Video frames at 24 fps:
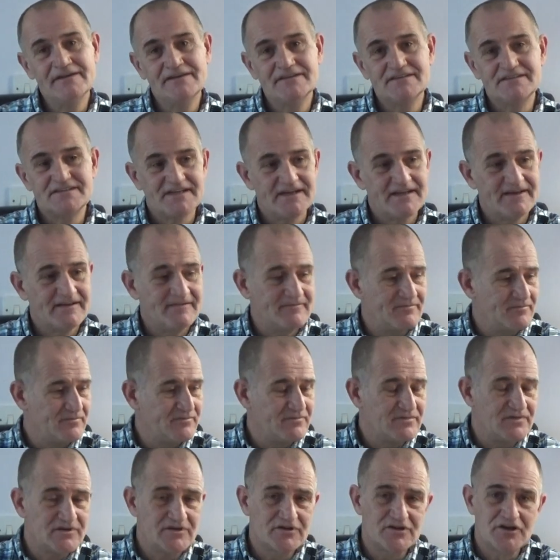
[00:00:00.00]
So
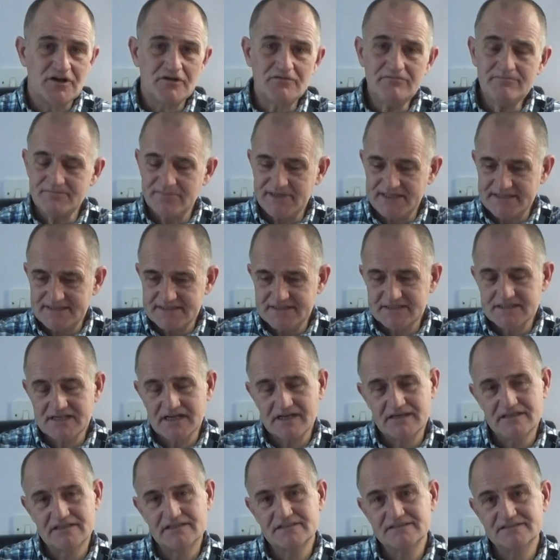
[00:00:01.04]
don't be
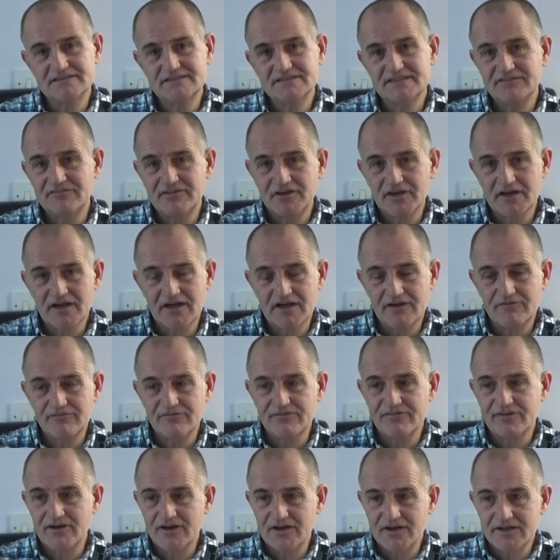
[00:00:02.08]
disheartened if you can't
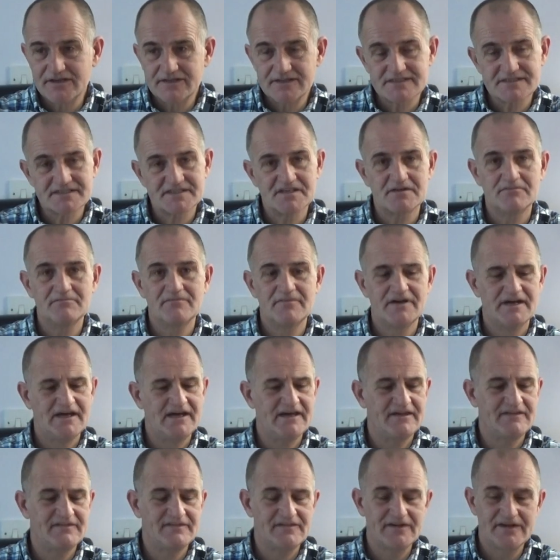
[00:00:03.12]
find
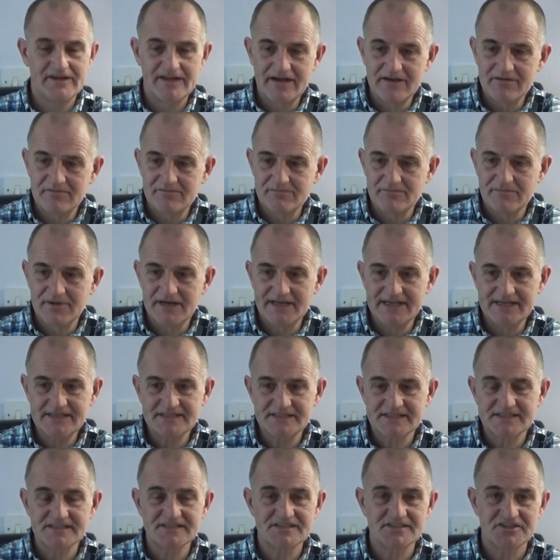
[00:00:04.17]
somewhere. There are
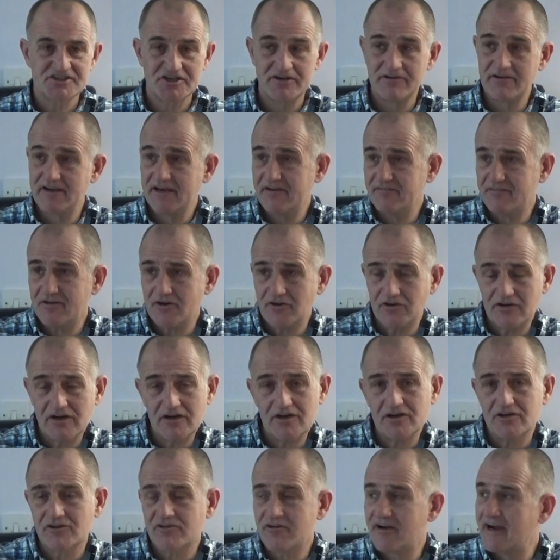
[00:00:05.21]
places to shoot, even on
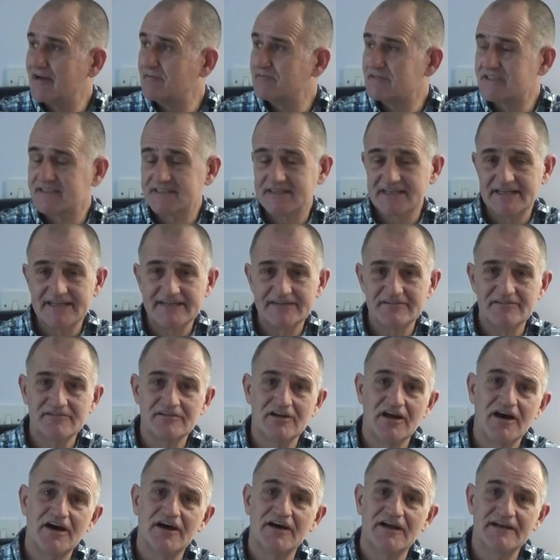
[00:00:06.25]
our crowded little
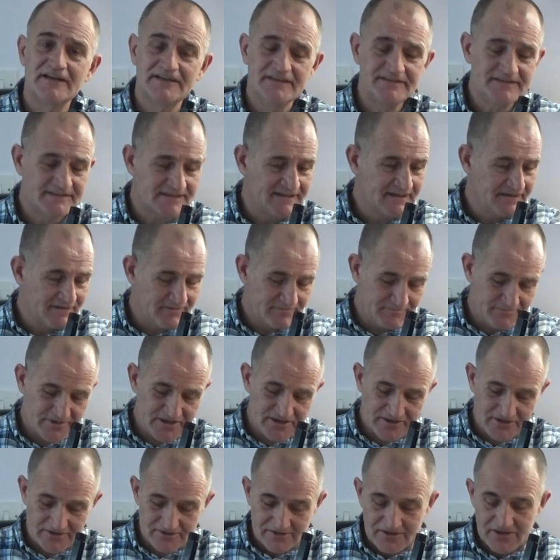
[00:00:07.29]
island,
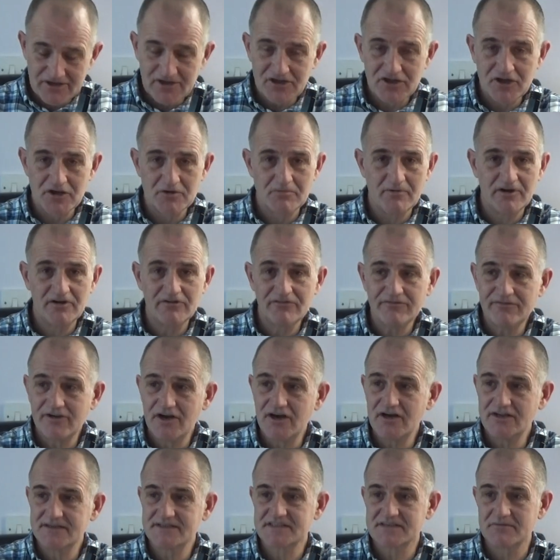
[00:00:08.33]
but you will
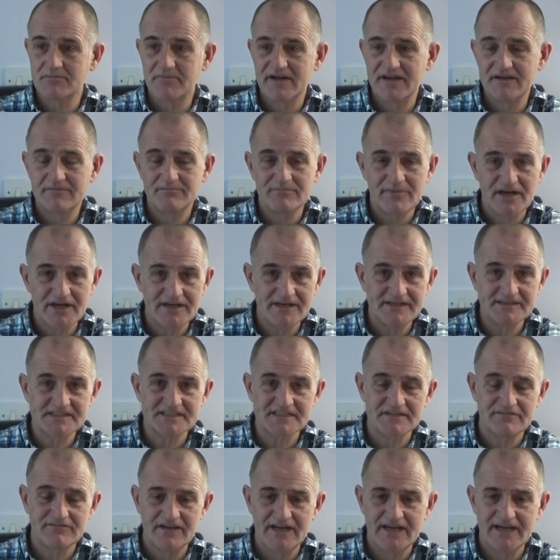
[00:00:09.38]
find somewhere.
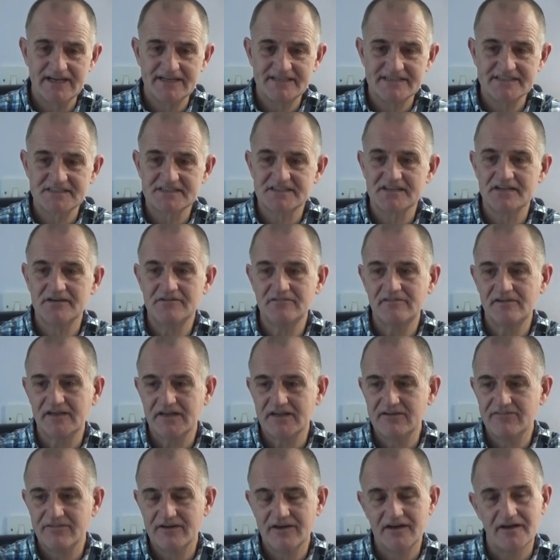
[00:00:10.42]
Persevere, just don't
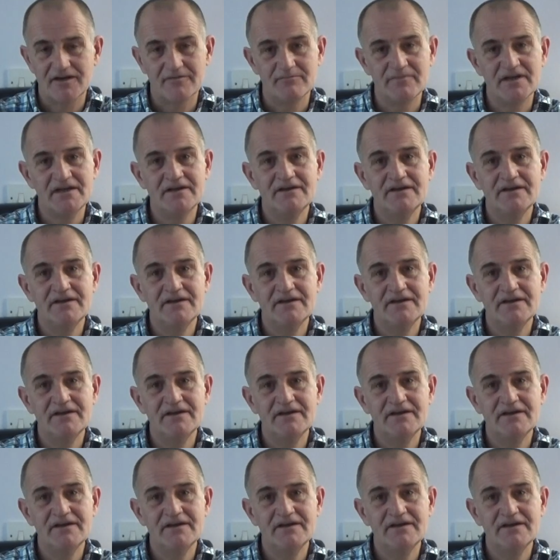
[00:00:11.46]
give up.